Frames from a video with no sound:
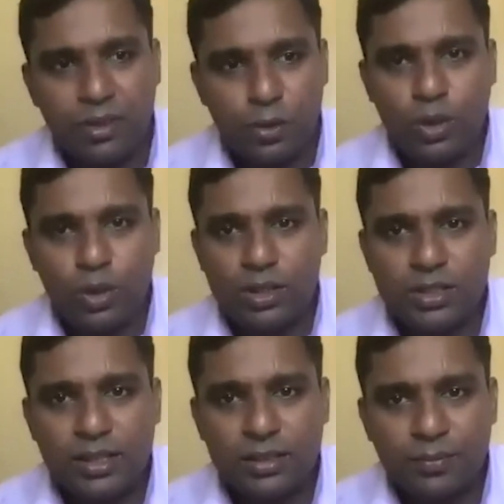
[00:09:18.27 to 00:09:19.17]
Do you
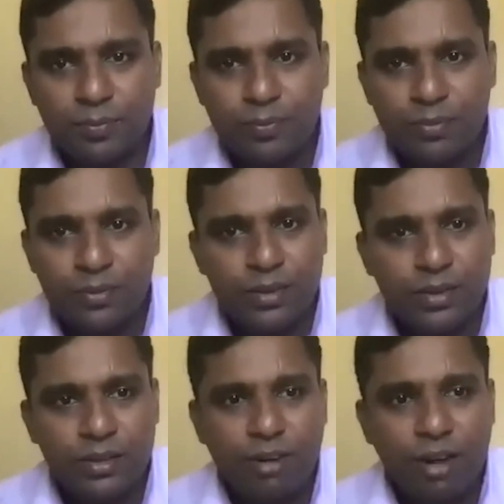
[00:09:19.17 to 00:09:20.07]
understand?
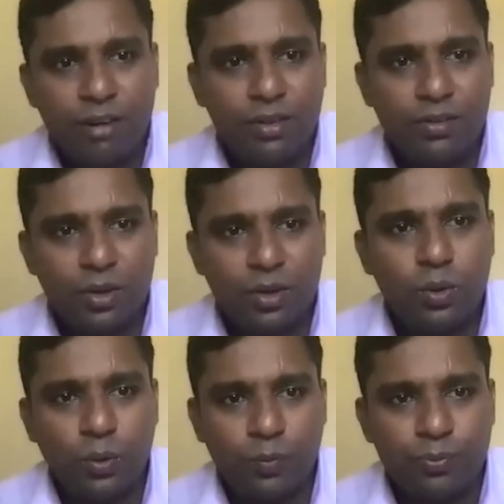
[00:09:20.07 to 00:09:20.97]
Five years
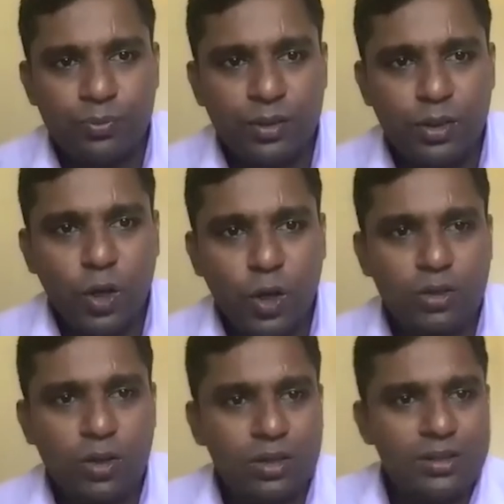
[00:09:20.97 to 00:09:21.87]
ago. Not
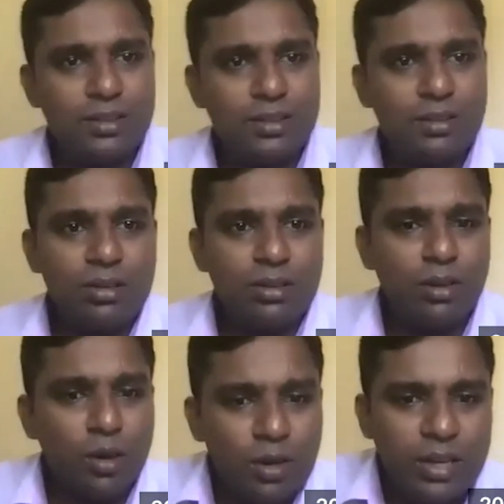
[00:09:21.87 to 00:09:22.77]
not not
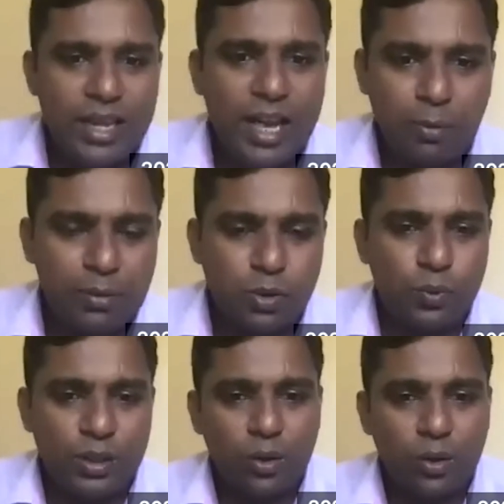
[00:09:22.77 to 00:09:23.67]
not the ERPM. So
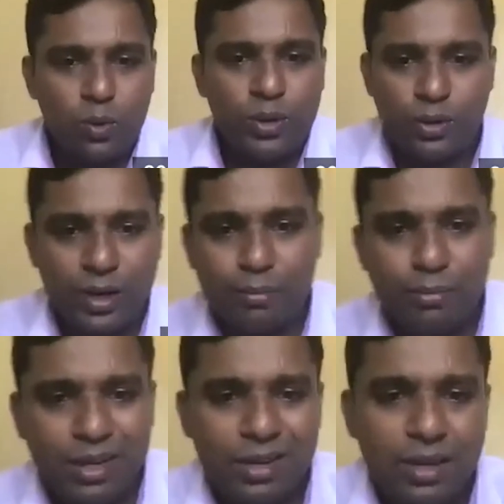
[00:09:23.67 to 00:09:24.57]
without doing your
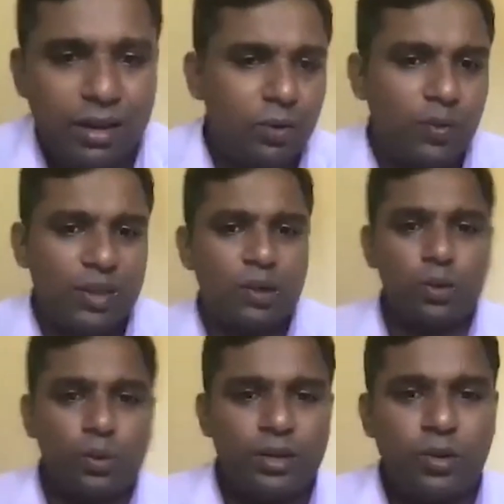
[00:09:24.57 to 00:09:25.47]
MD degree, without
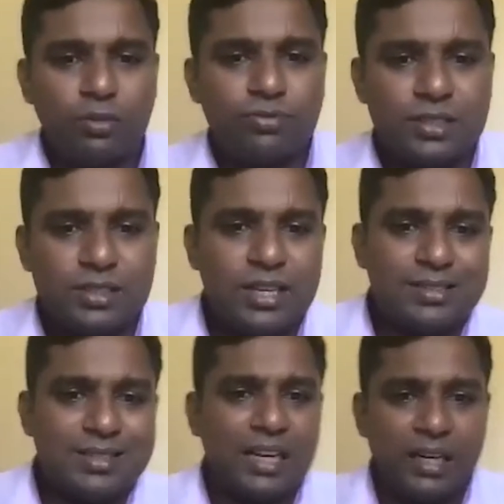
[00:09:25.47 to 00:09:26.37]
doing your first year,
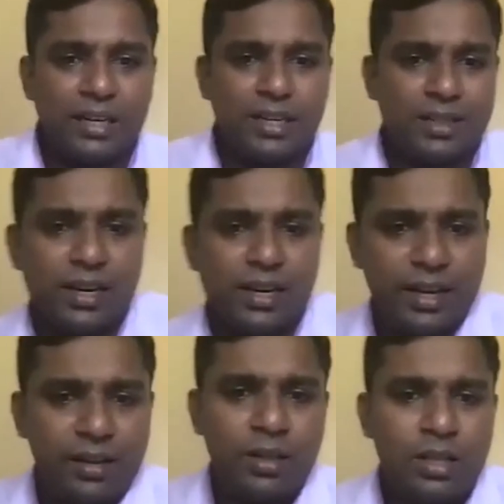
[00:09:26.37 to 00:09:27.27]
second year, third
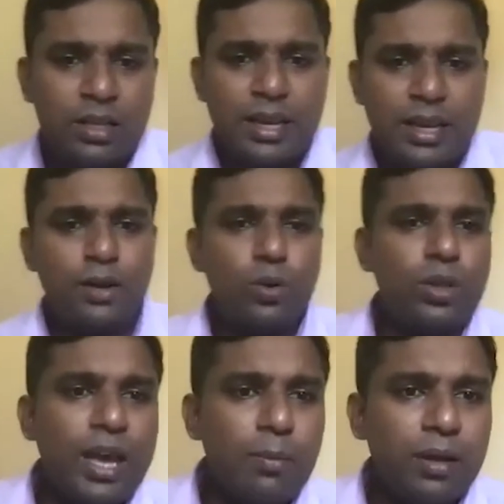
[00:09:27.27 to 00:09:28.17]
year, can you do
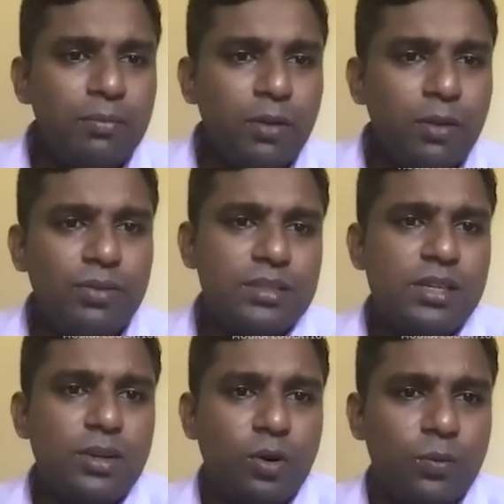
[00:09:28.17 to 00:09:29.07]
the ERPM?
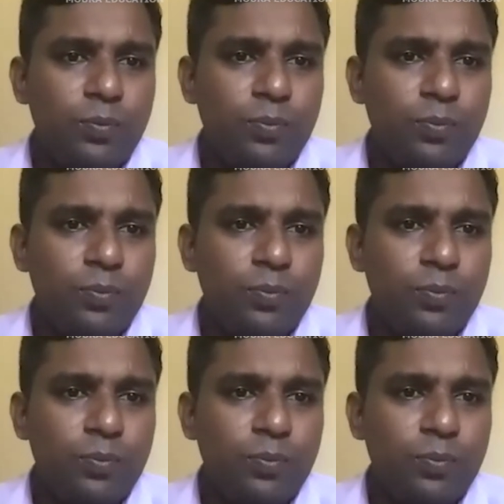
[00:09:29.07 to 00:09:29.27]
Obviously, no.